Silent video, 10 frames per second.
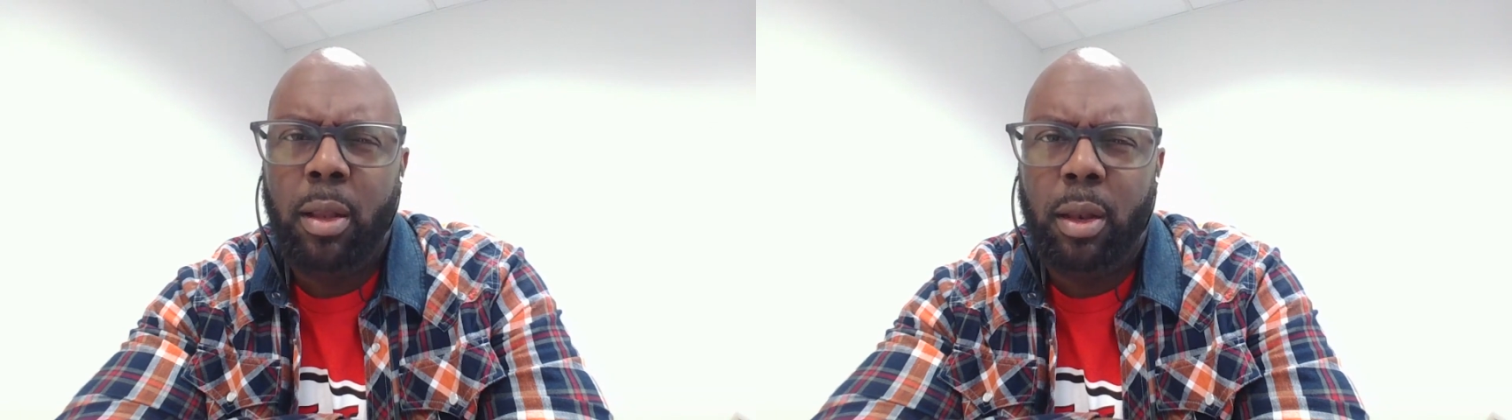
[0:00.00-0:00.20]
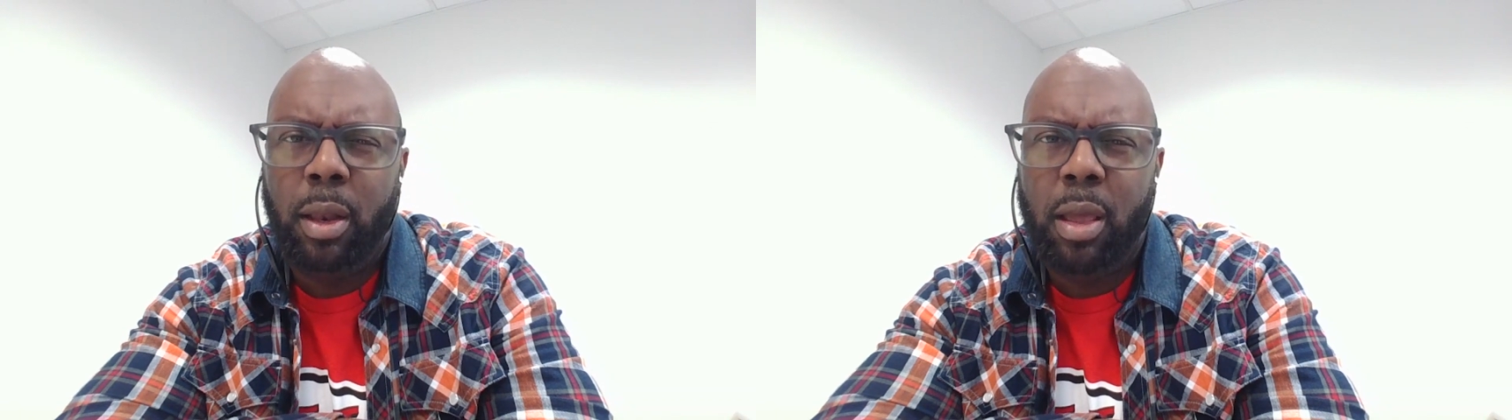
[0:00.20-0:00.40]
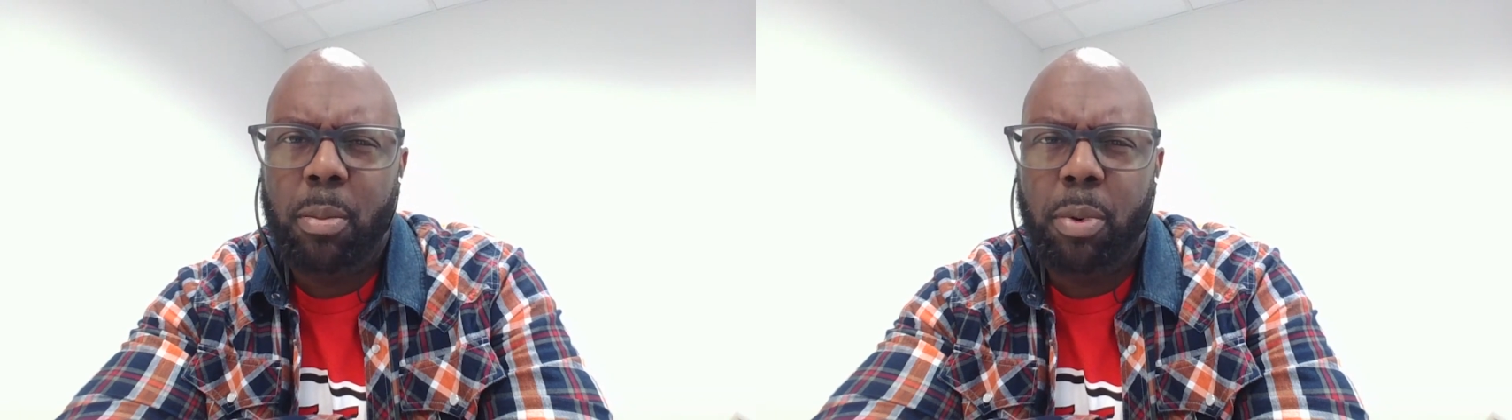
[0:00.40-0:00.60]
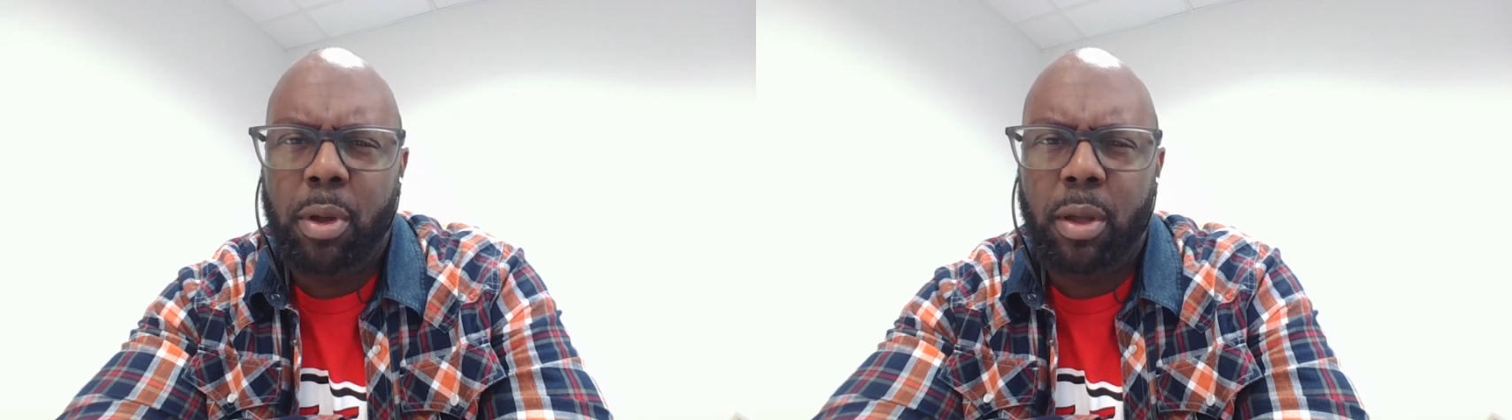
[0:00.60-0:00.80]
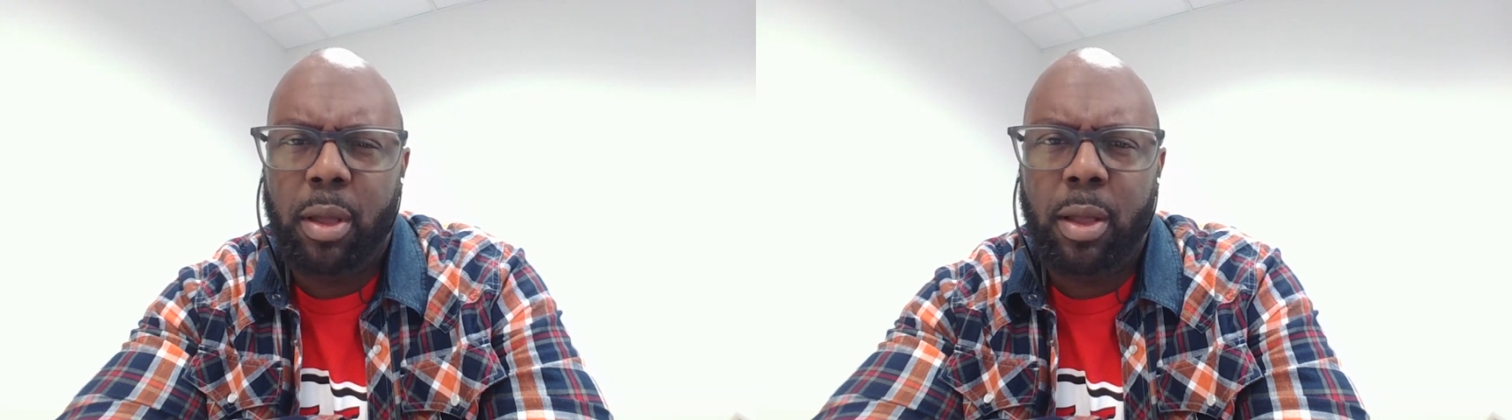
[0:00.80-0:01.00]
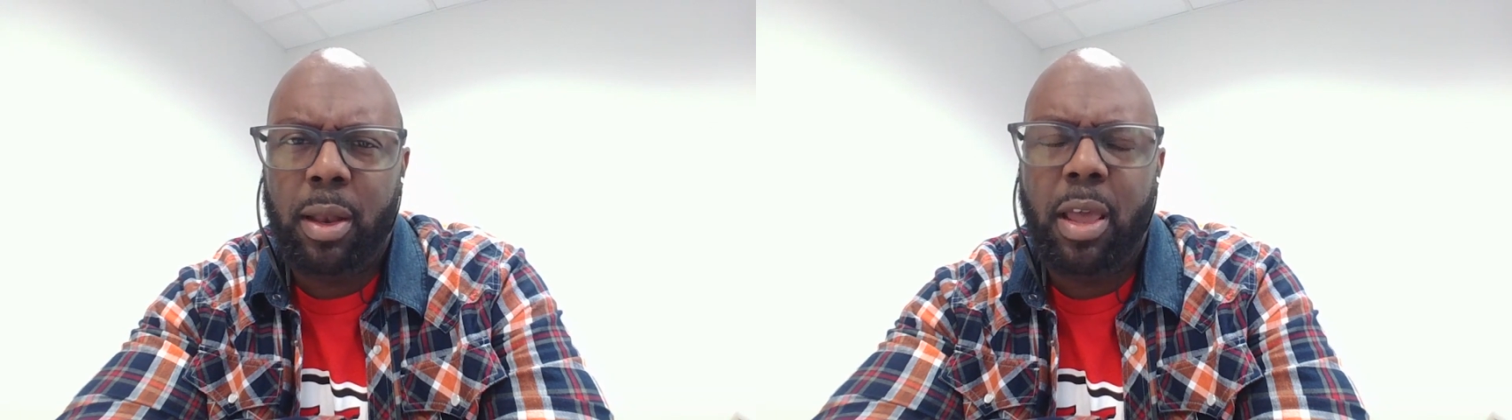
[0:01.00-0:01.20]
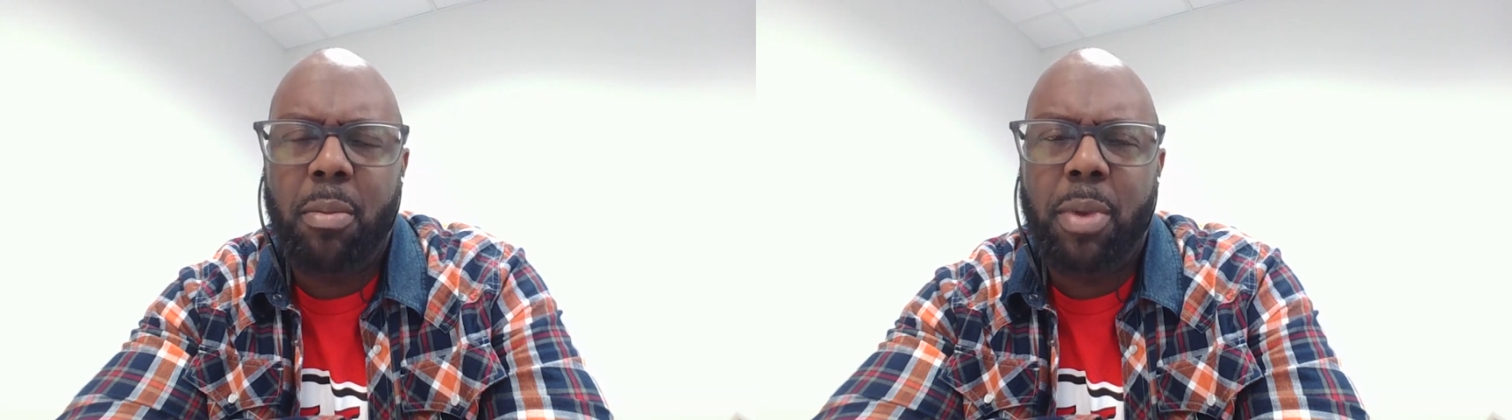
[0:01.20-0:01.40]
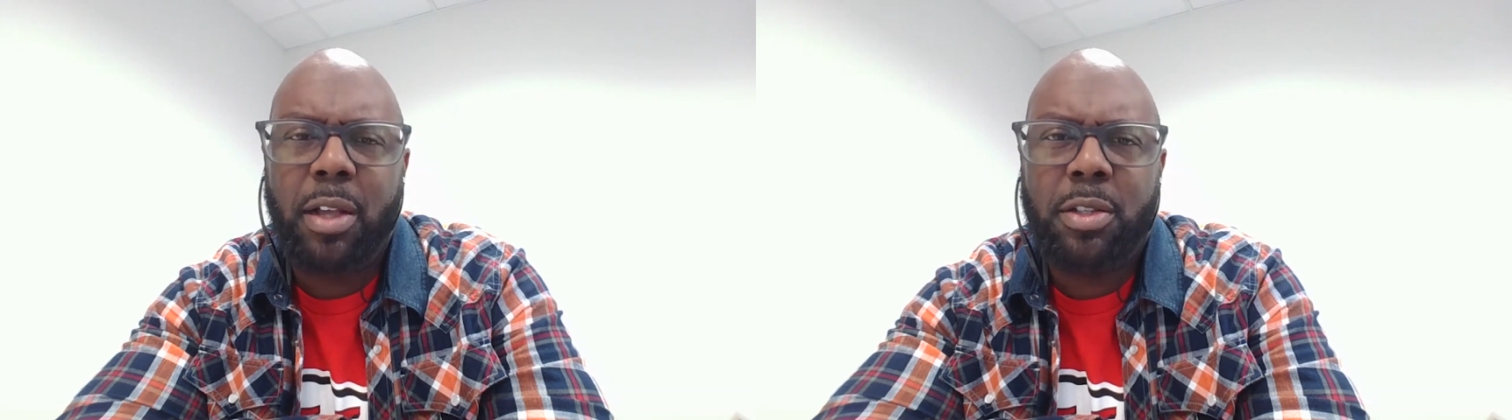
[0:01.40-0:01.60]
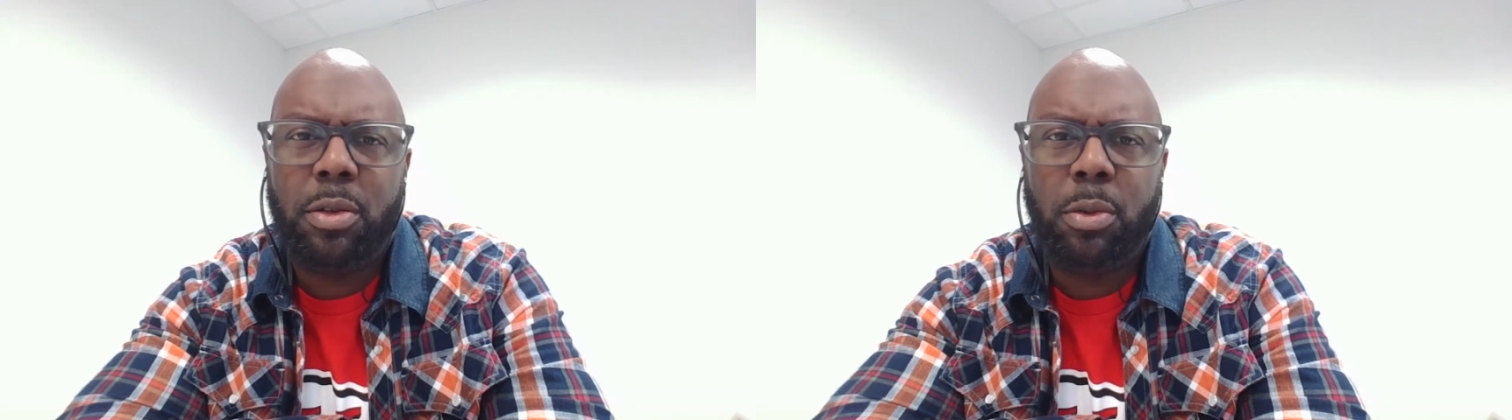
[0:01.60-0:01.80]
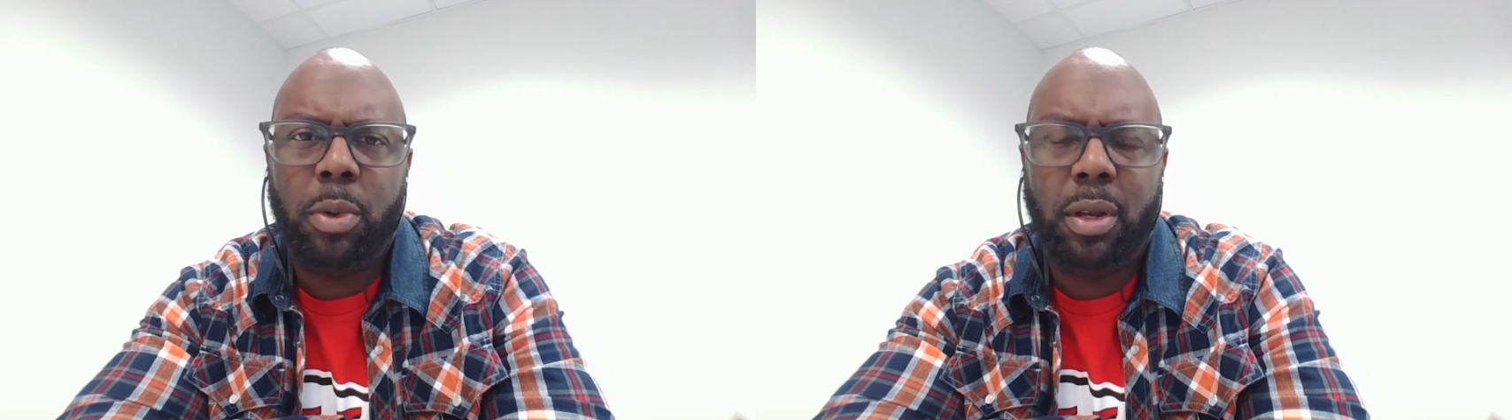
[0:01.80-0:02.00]
led back
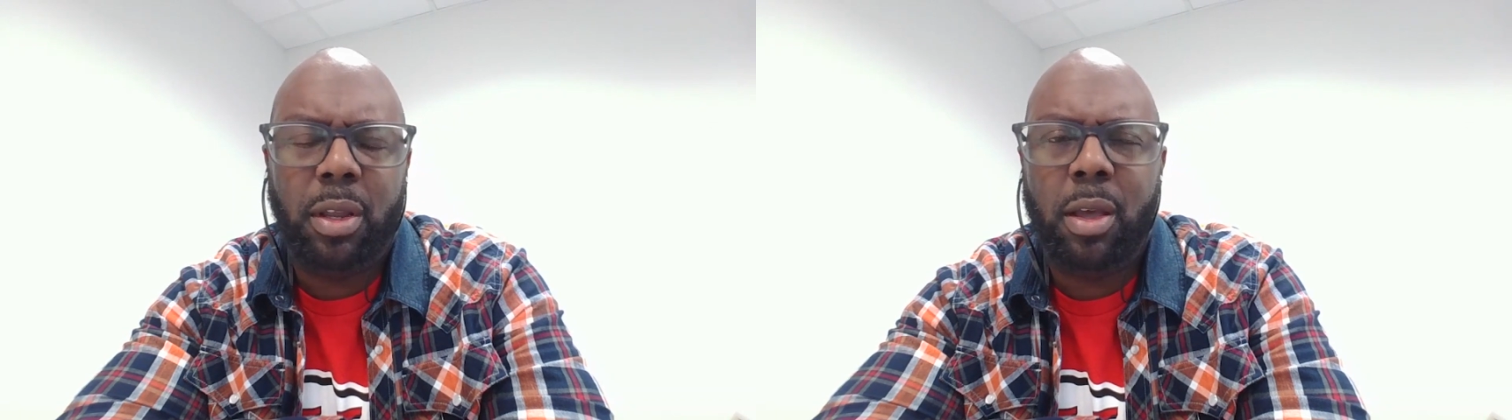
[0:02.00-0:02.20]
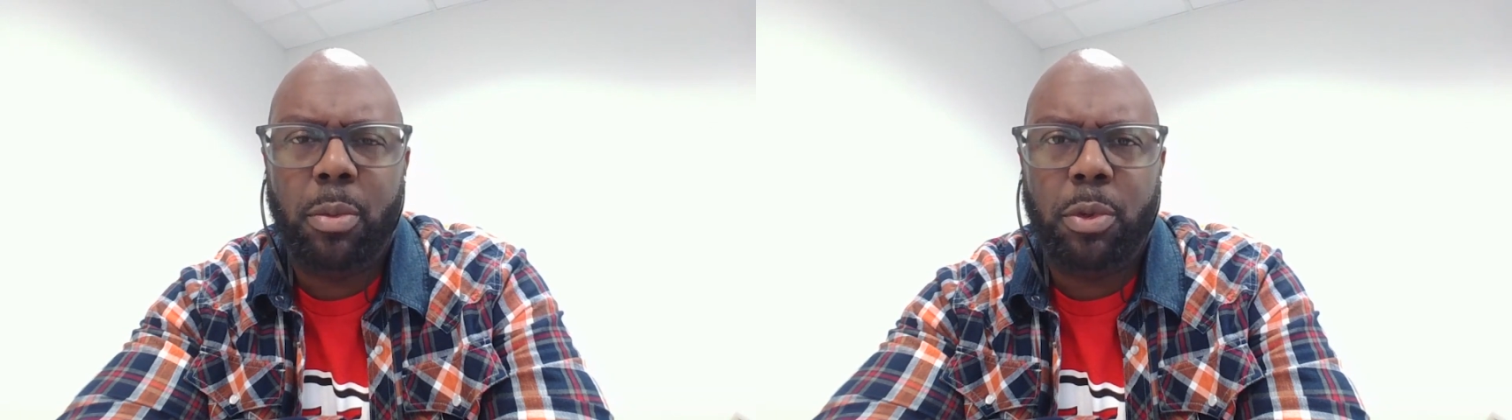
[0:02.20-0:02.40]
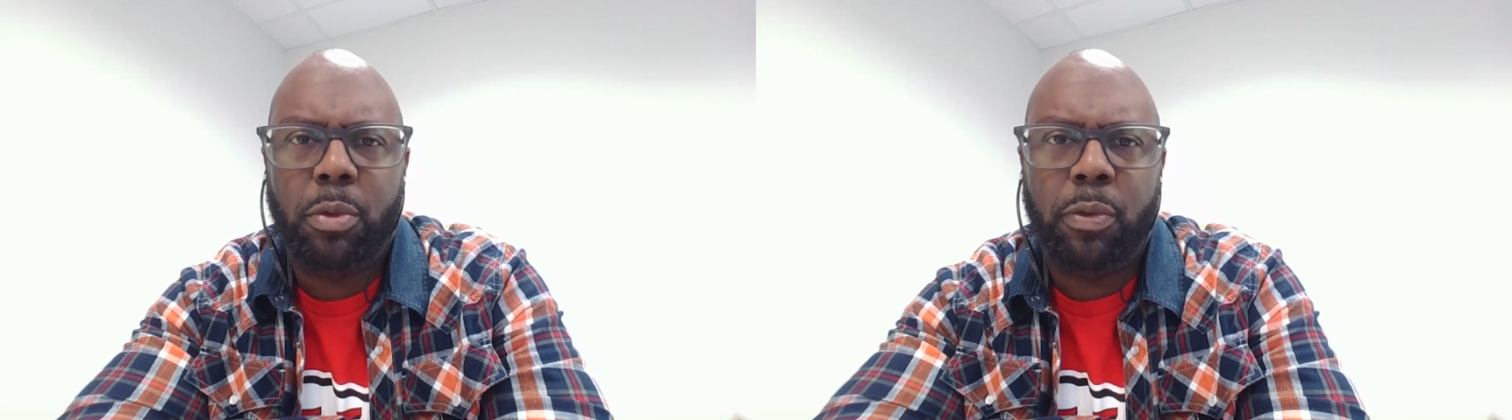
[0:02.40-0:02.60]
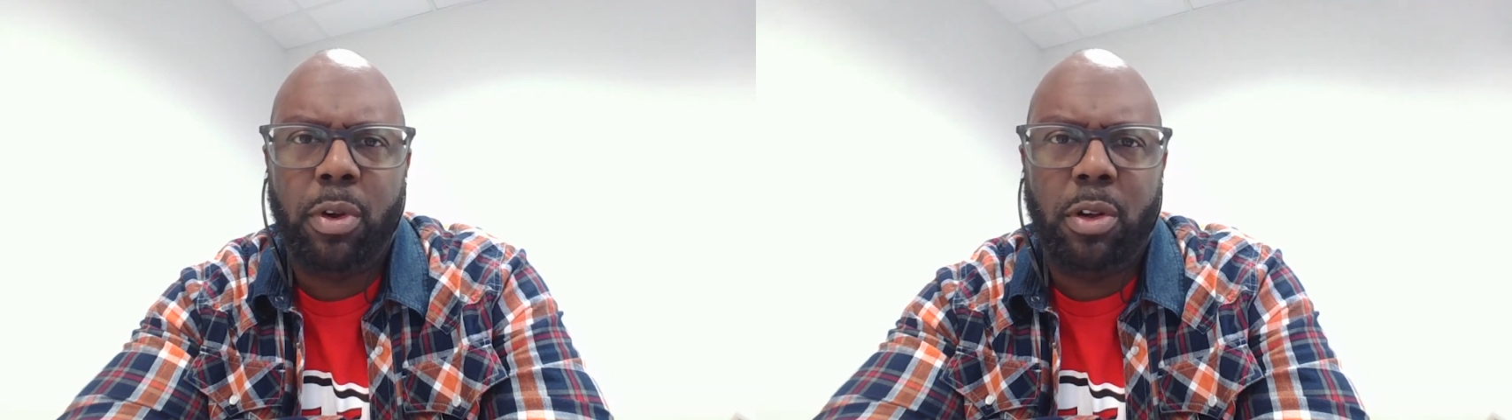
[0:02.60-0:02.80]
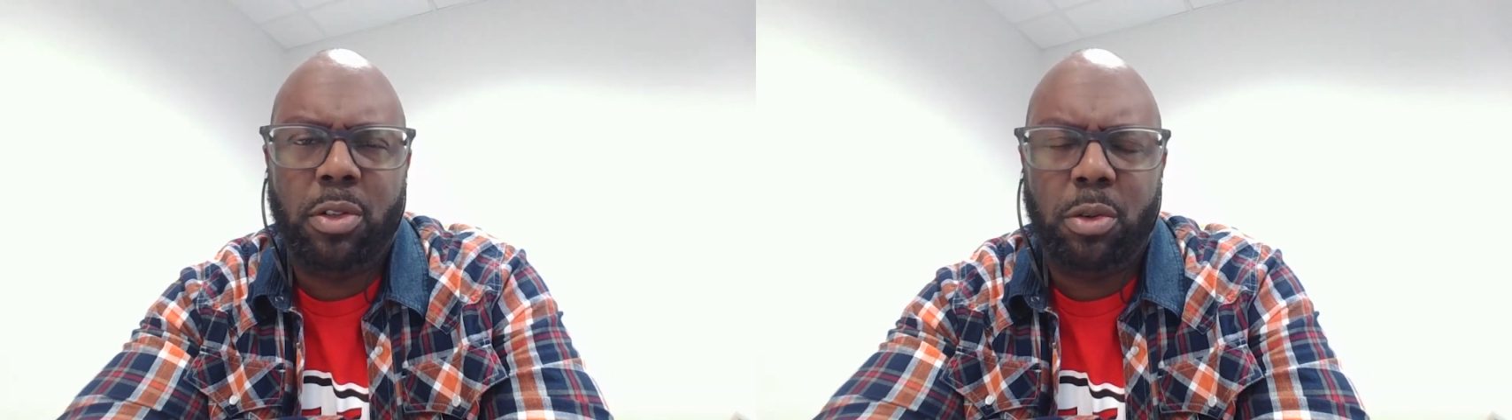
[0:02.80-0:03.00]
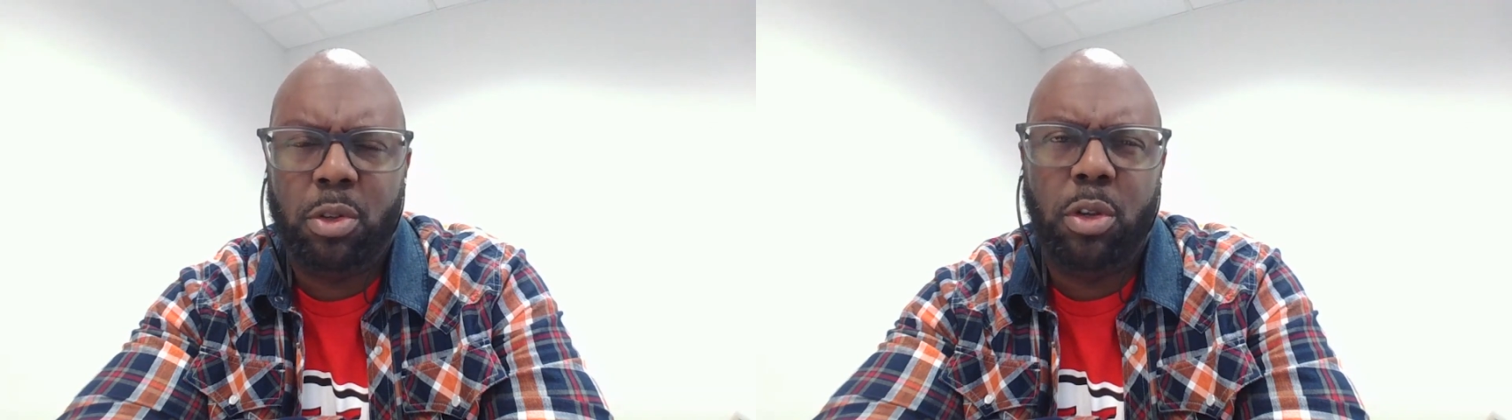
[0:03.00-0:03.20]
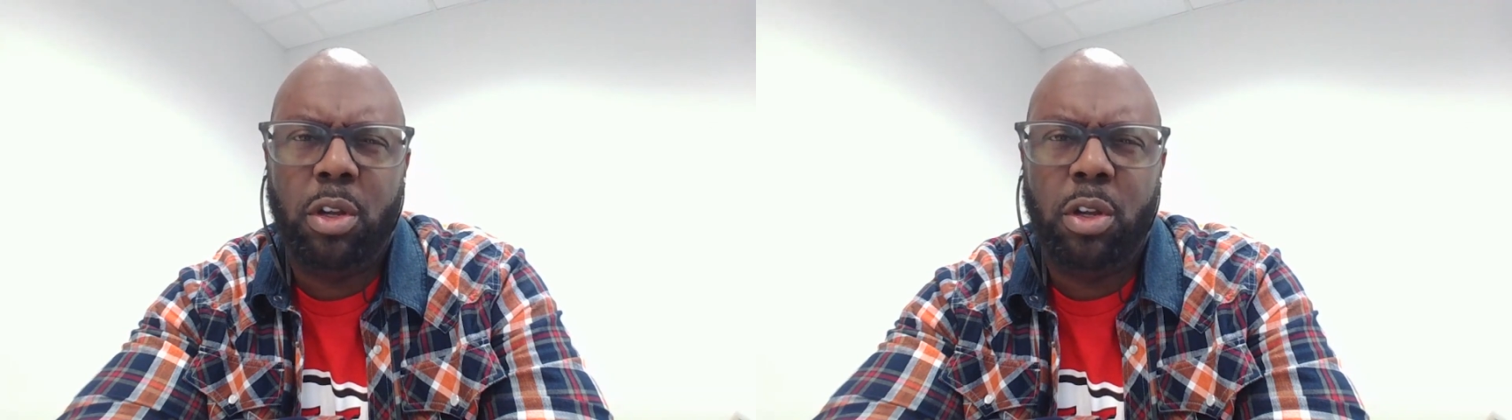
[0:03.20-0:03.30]
to what DM was referring to.